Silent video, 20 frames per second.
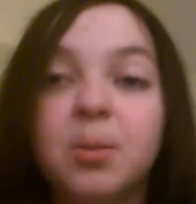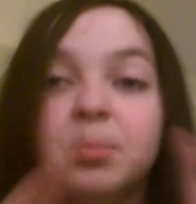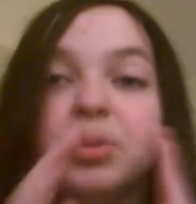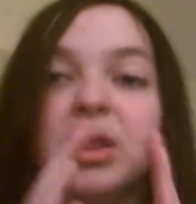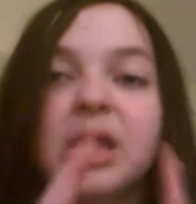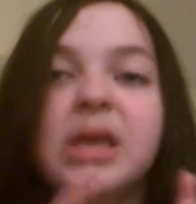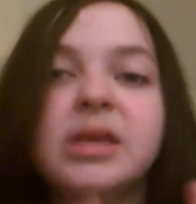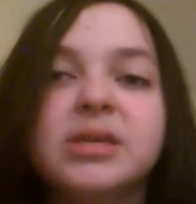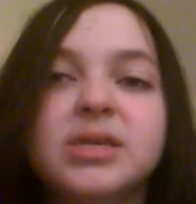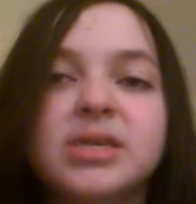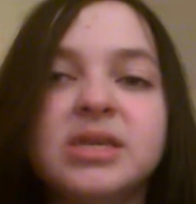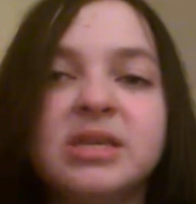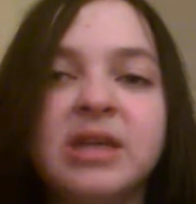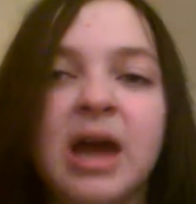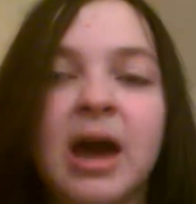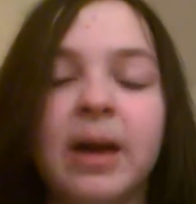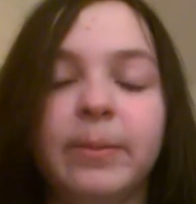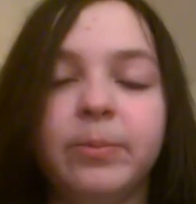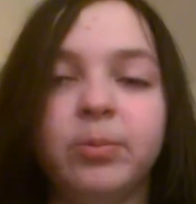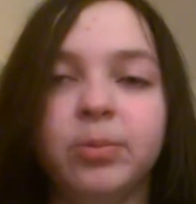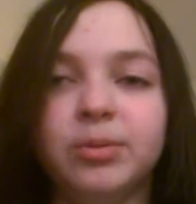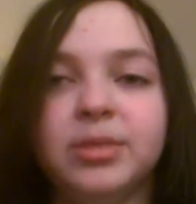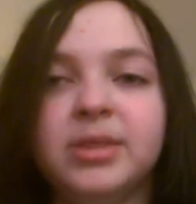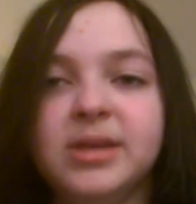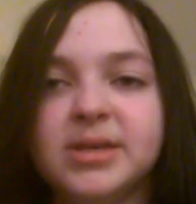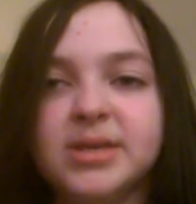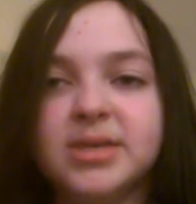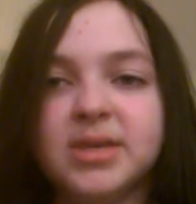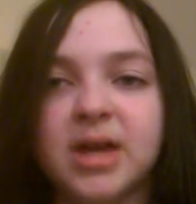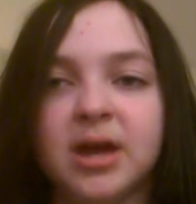Please stop with
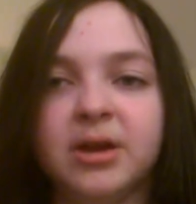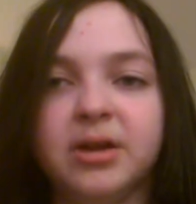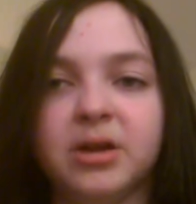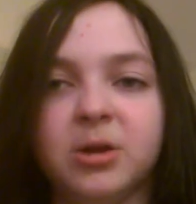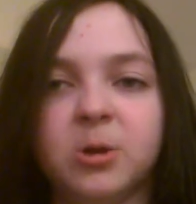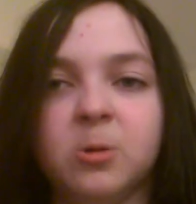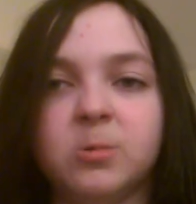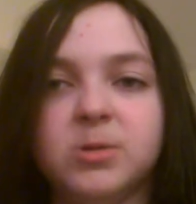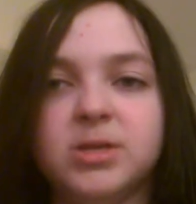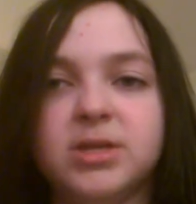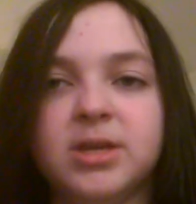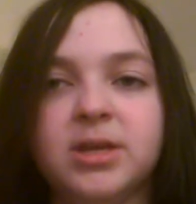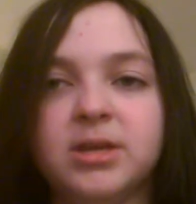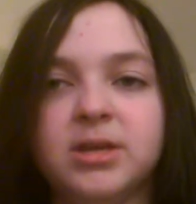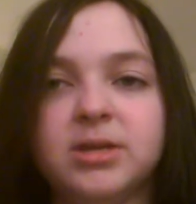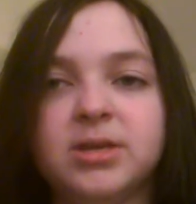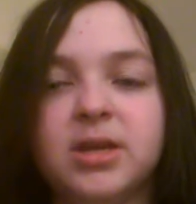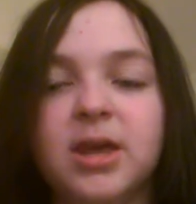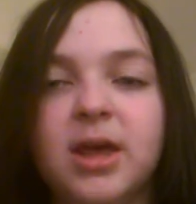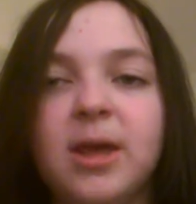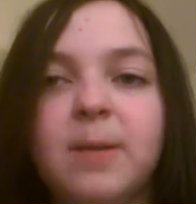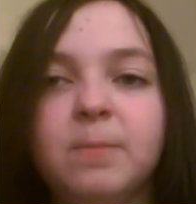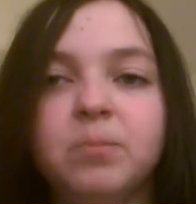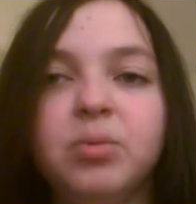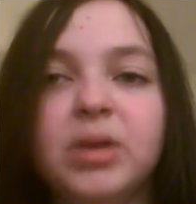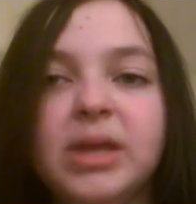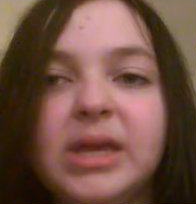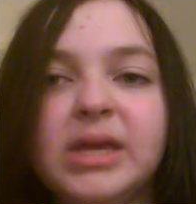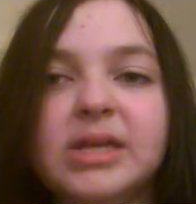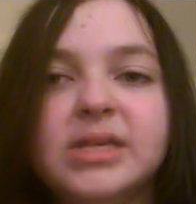these Sonic OCs.
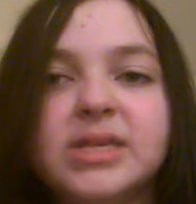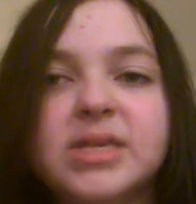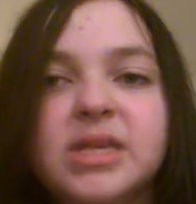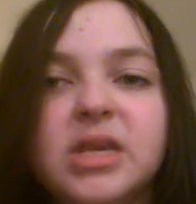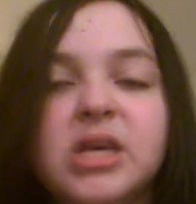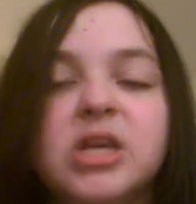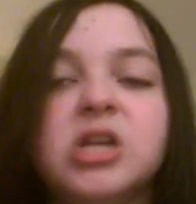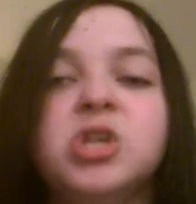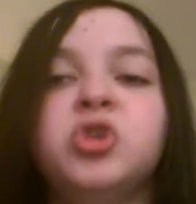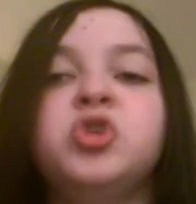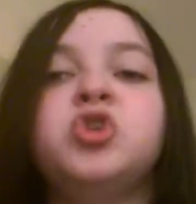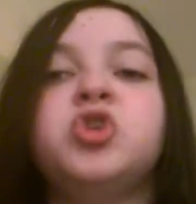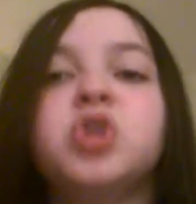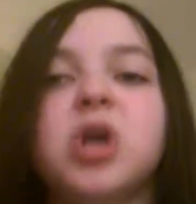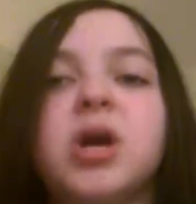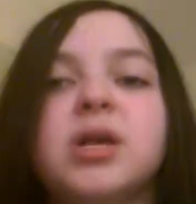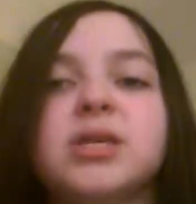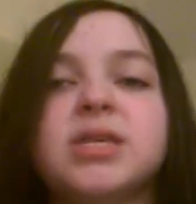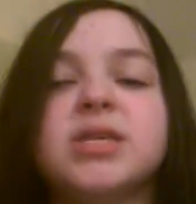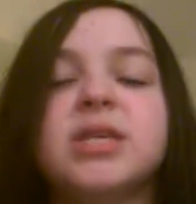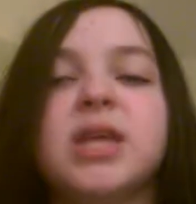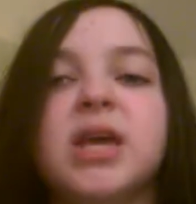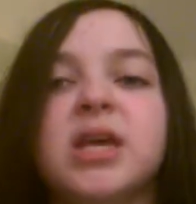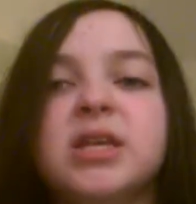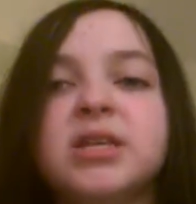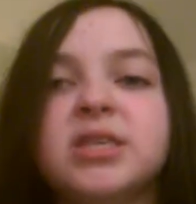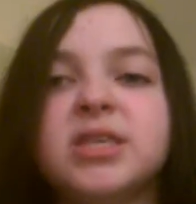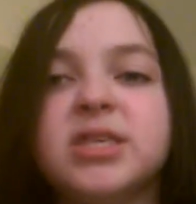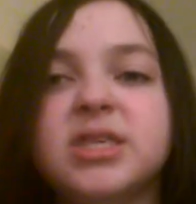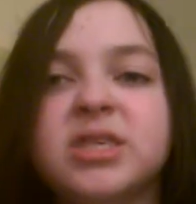Please just
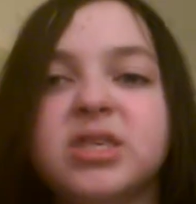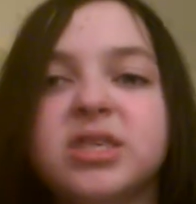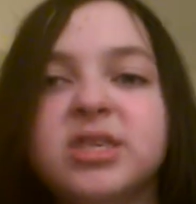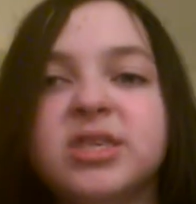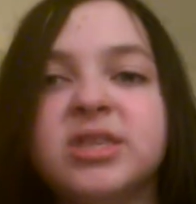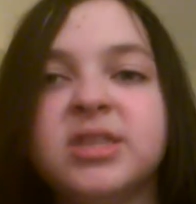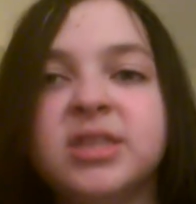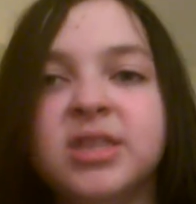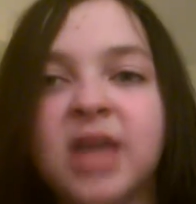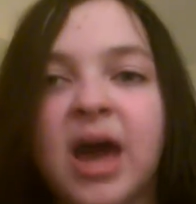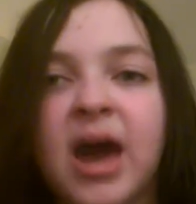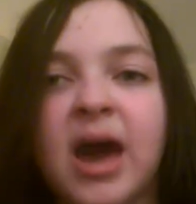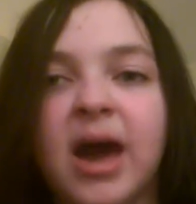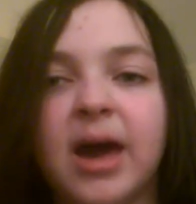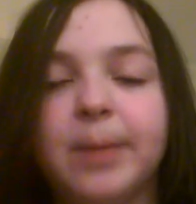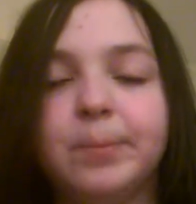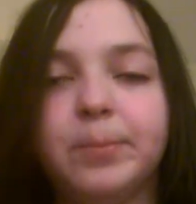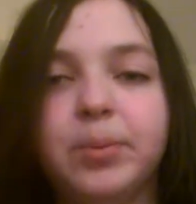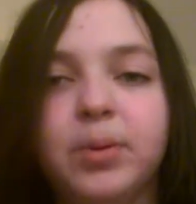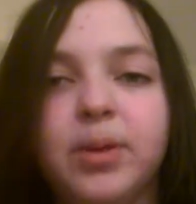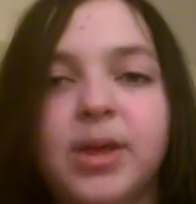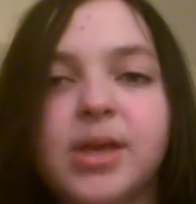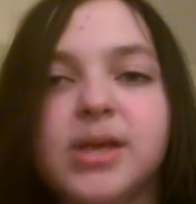stop.